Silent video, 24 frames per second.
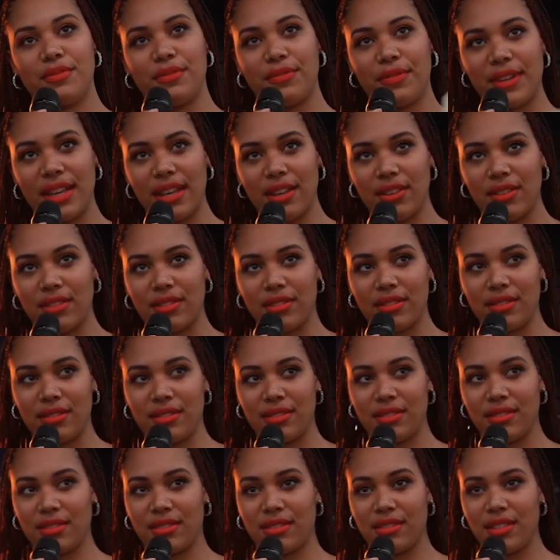feel
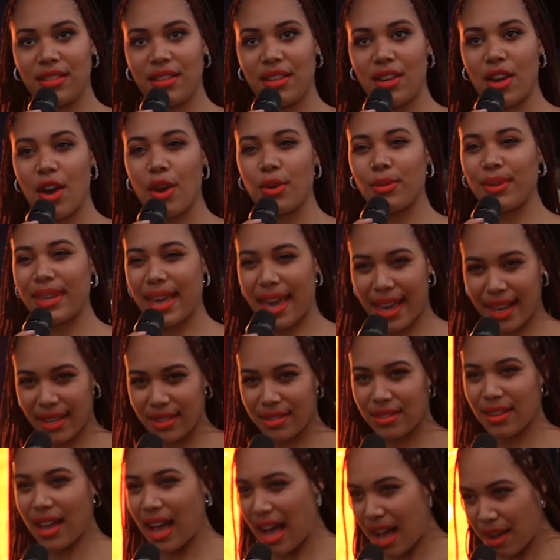okay
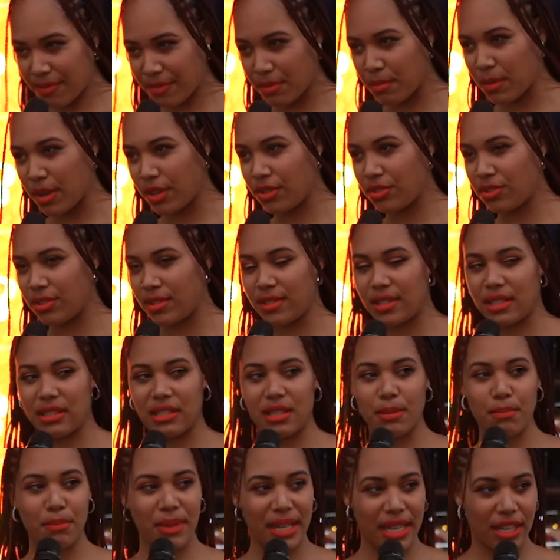to have emotions and
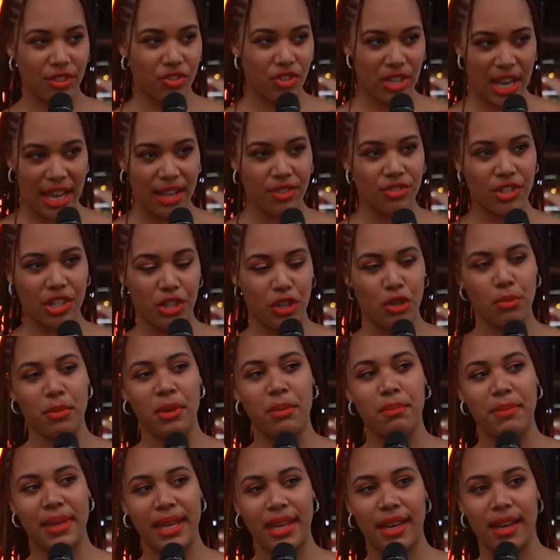to be a changing
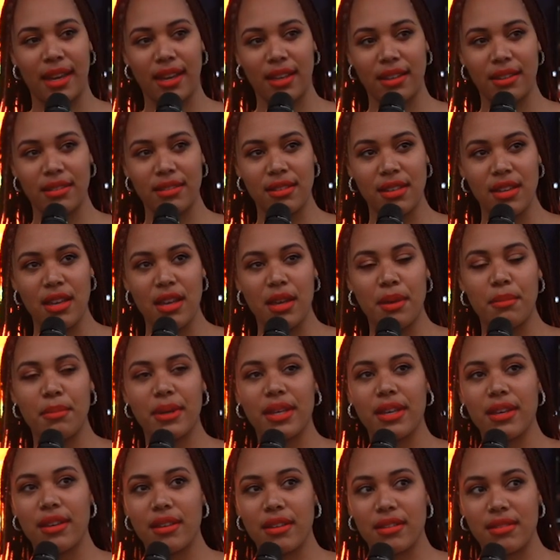human being
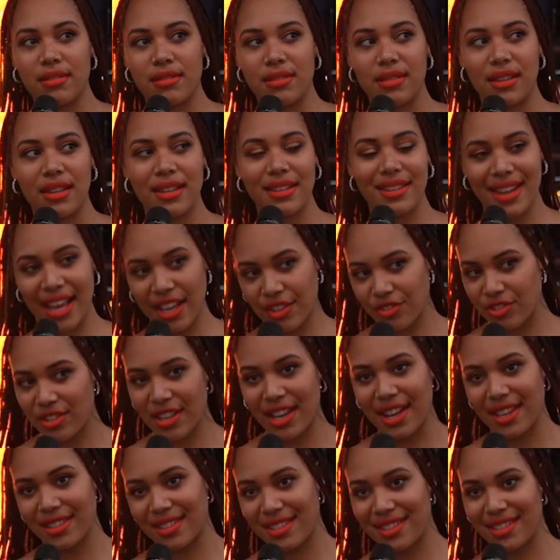because nature
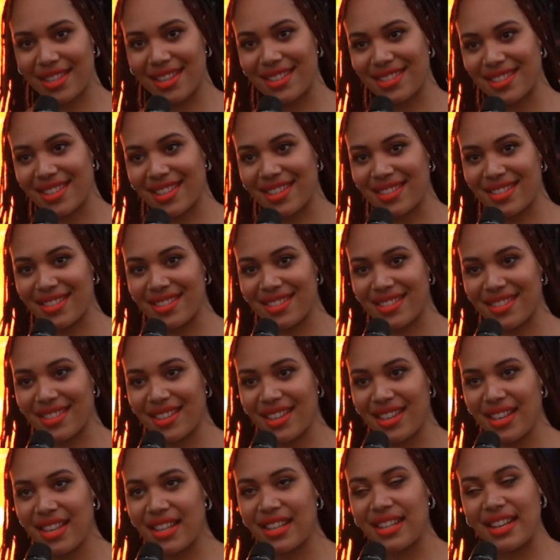has seasons.
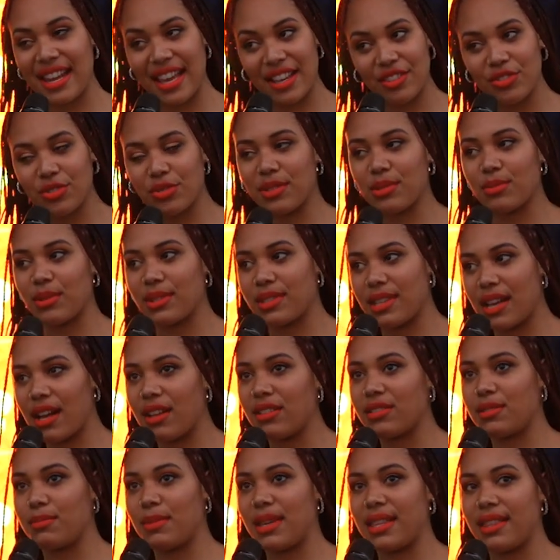Nature is what
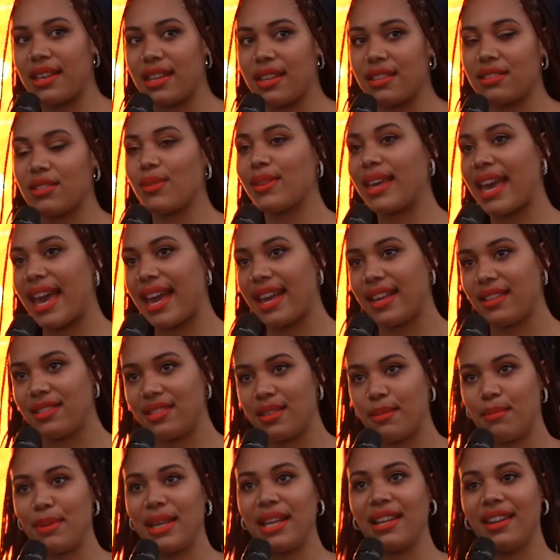tells me that it's okay
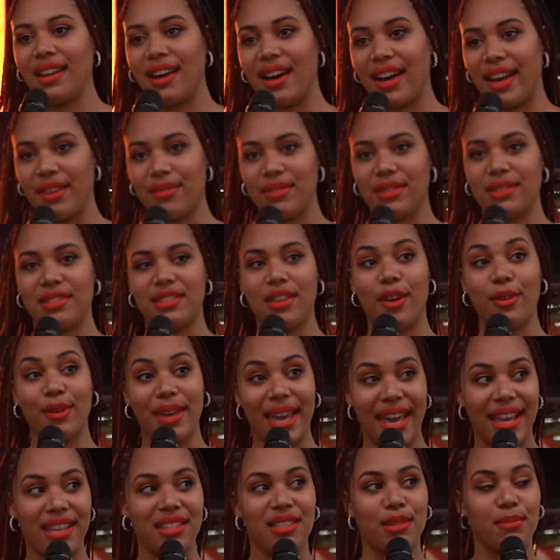to be alive and
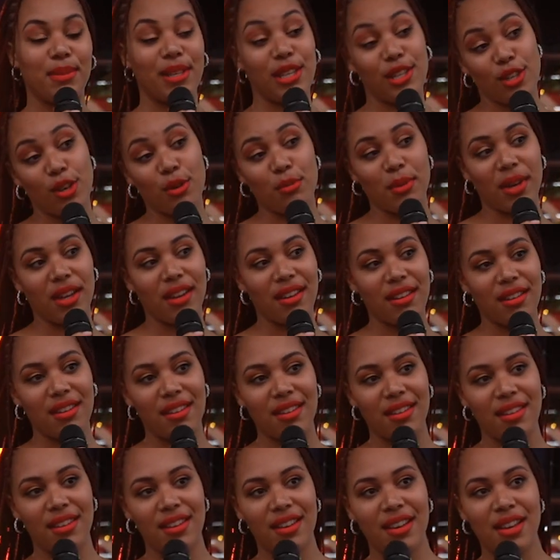okay to be human,
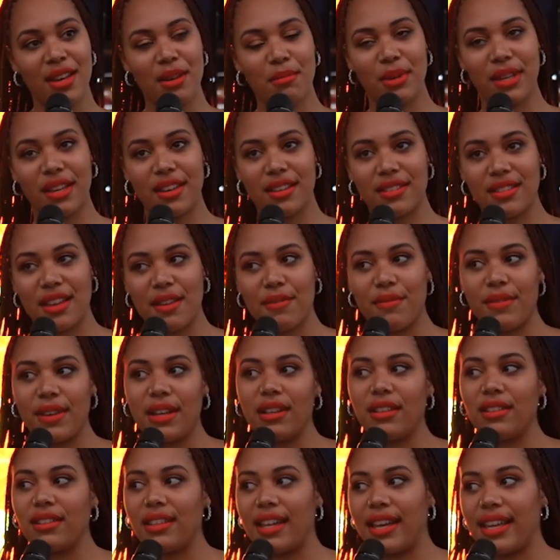because I
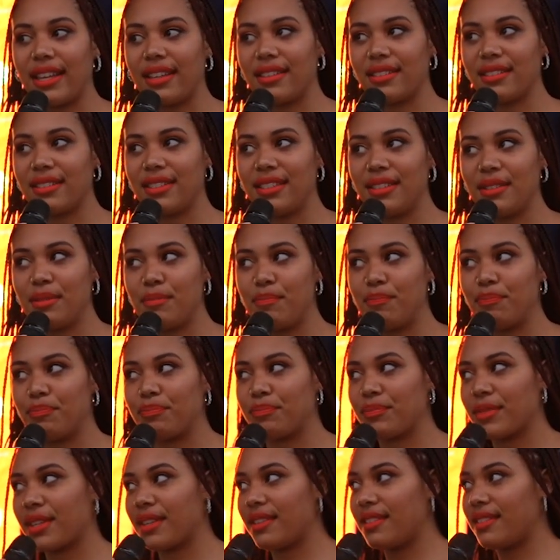feel like
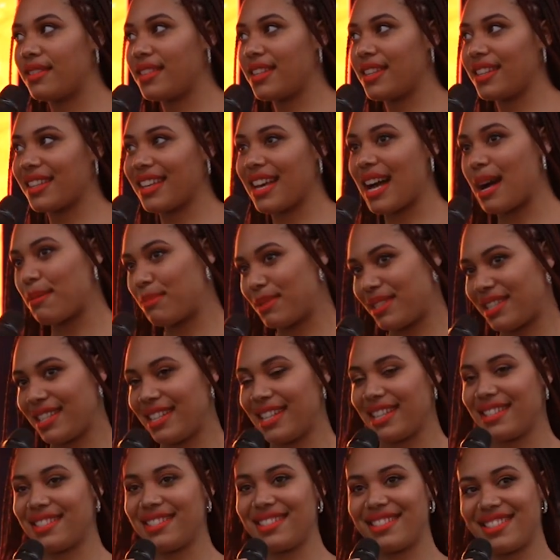the
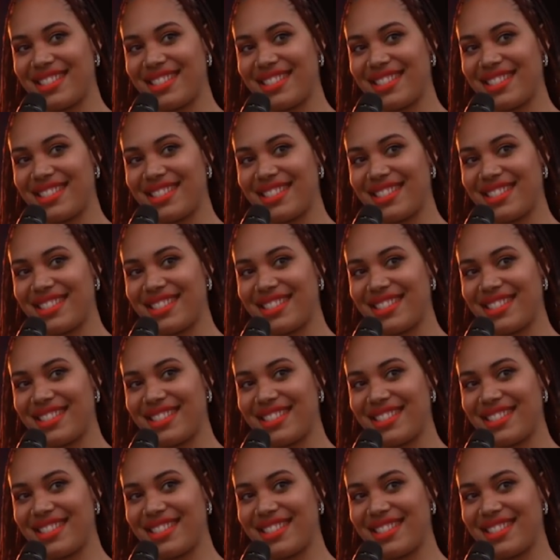capitalist